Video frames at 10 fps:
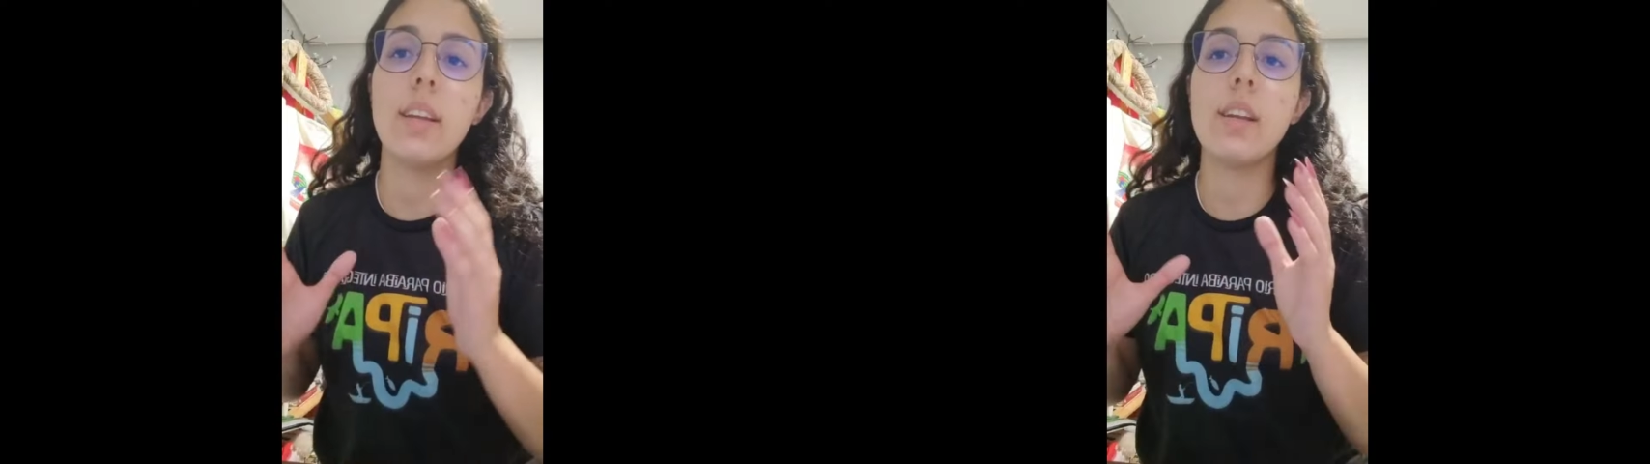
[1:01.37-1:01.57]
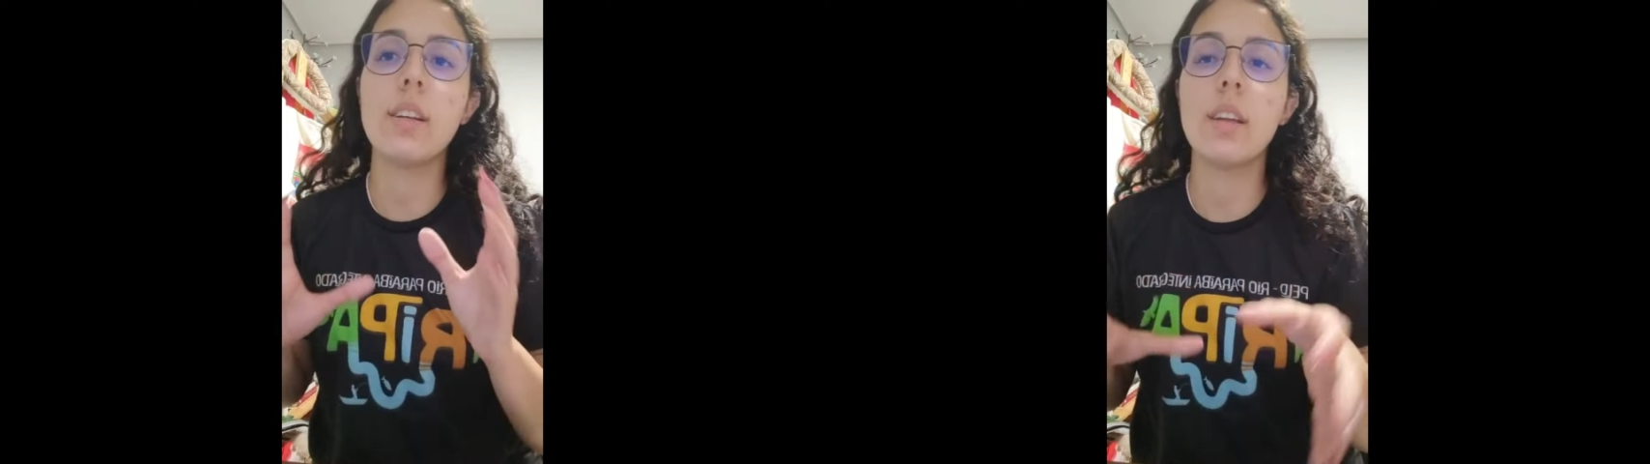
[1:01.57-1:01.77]

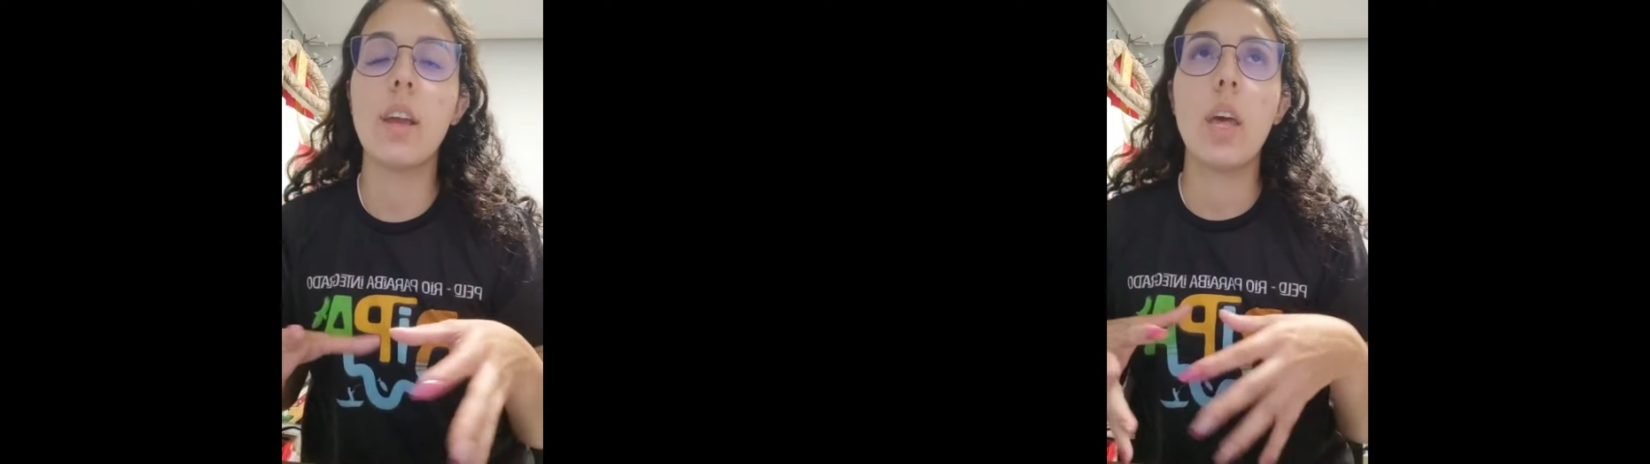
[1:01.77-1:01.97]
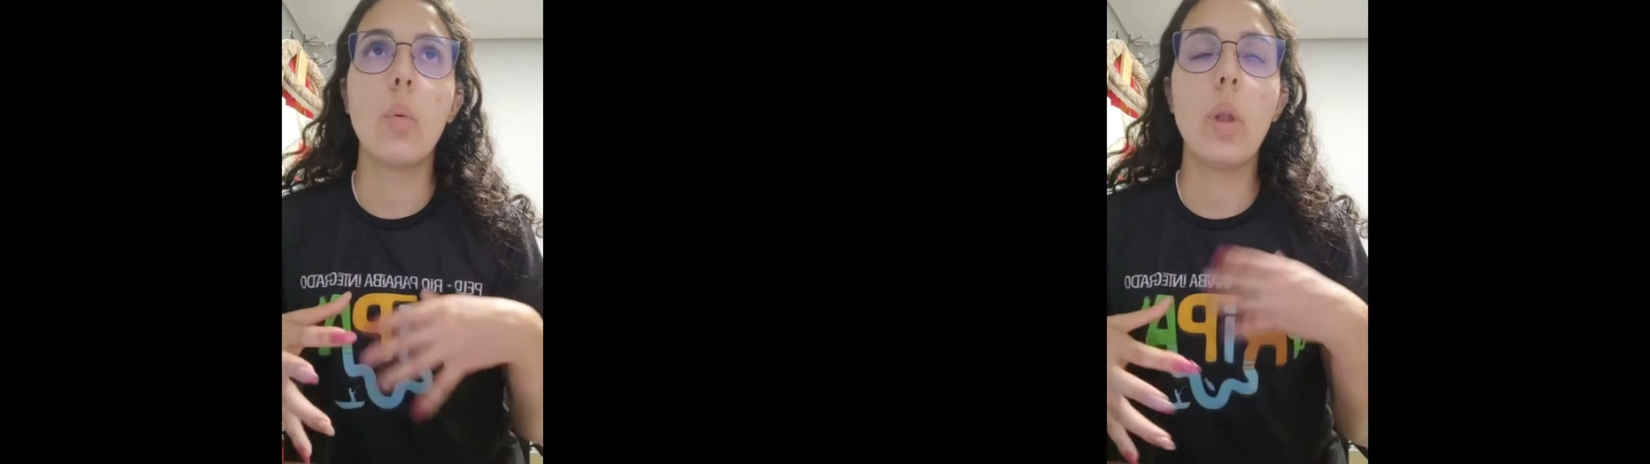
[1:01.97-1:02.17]
their
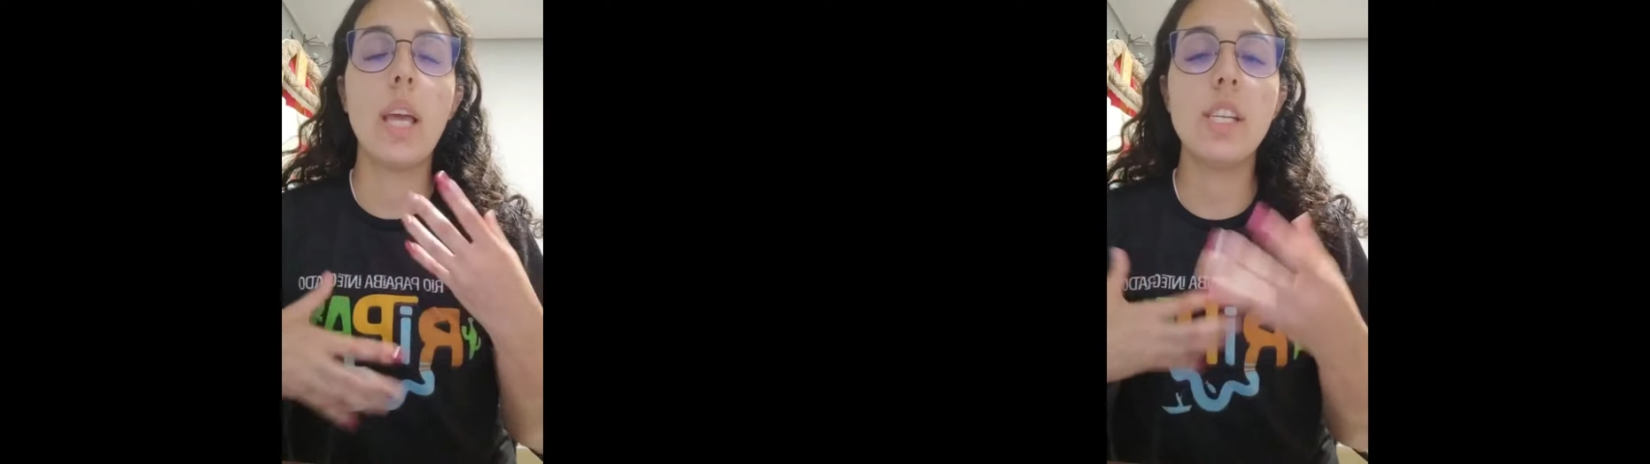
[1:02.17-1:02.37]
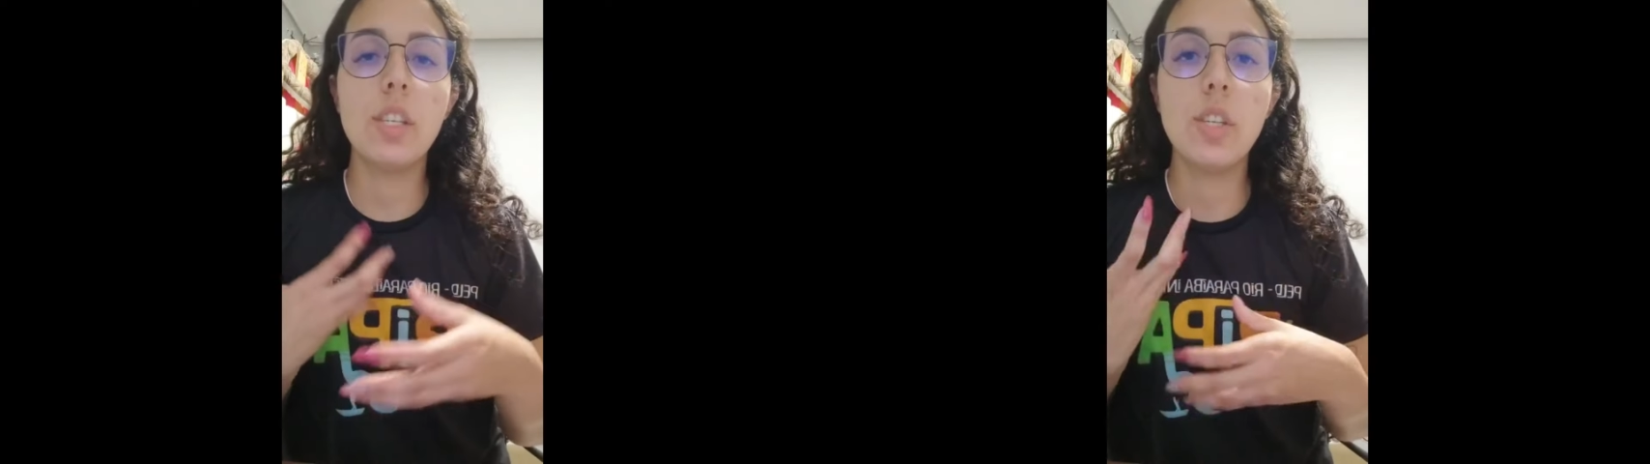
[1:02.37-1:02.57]

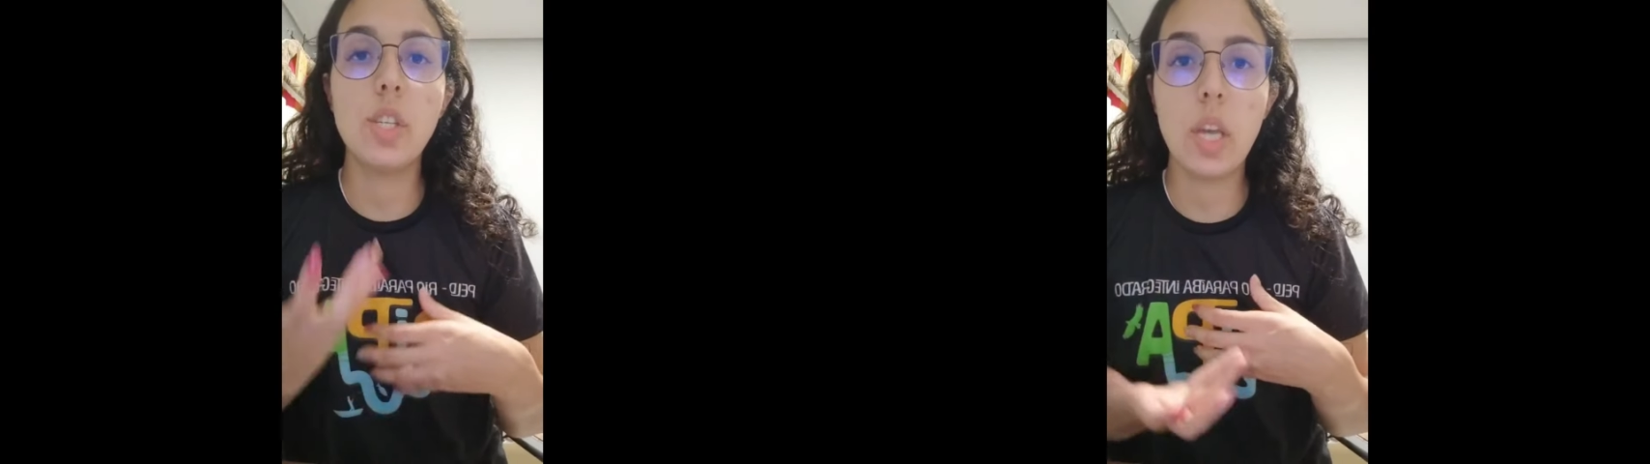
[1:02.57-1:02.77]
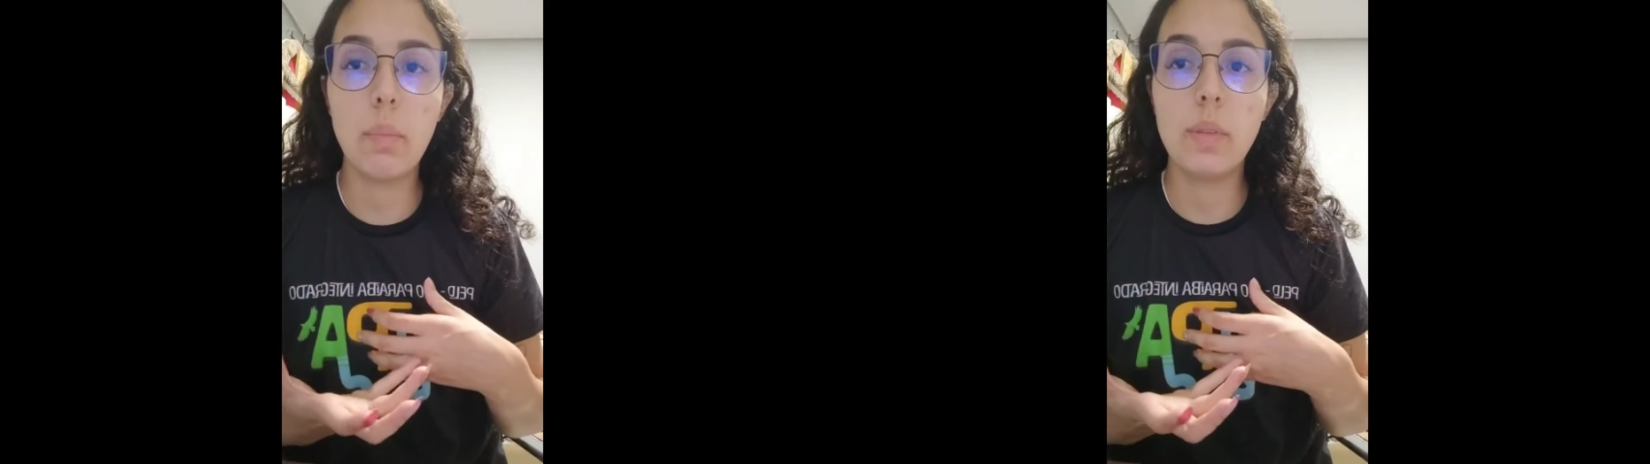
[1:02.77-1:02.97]

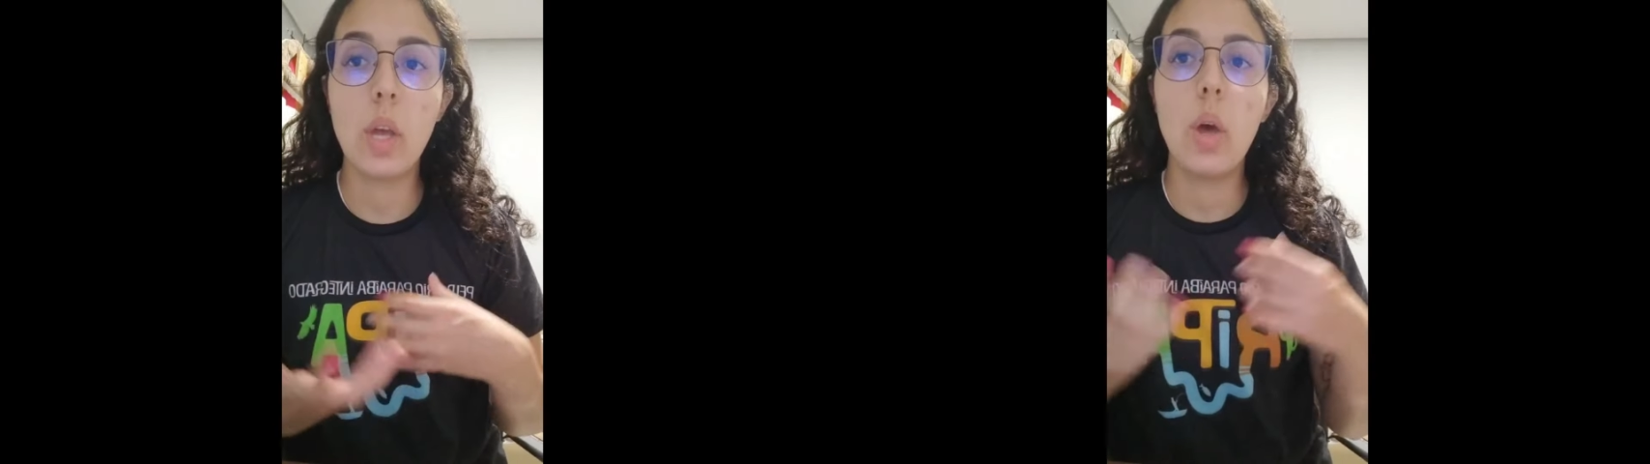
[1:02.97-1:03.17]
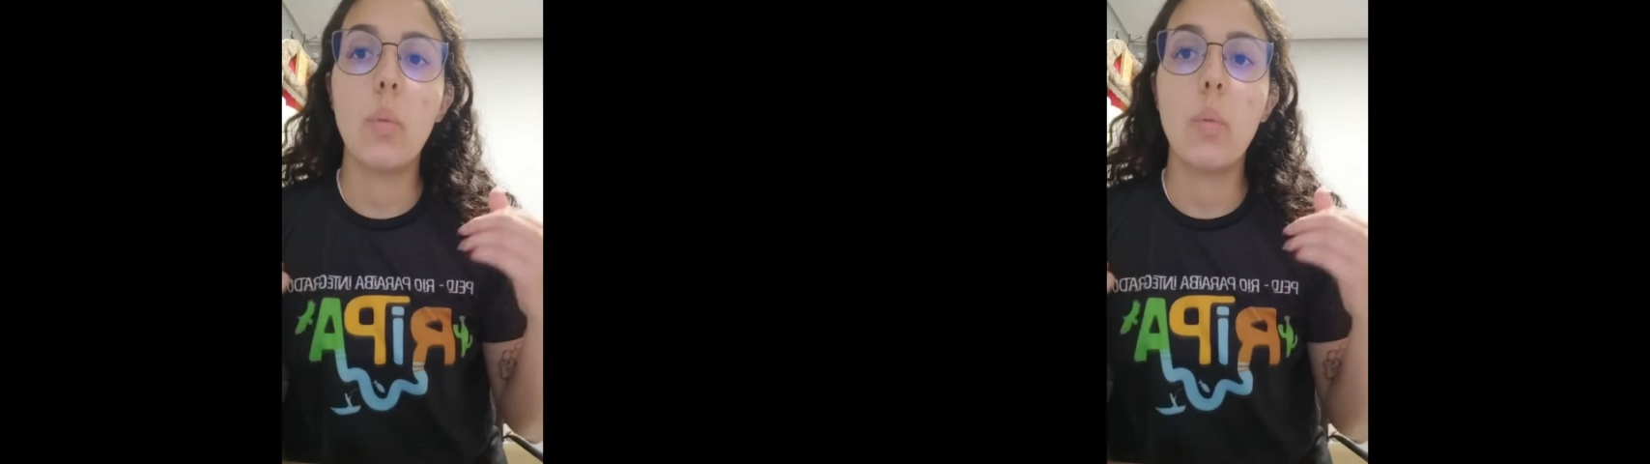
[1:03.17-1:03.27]
relationships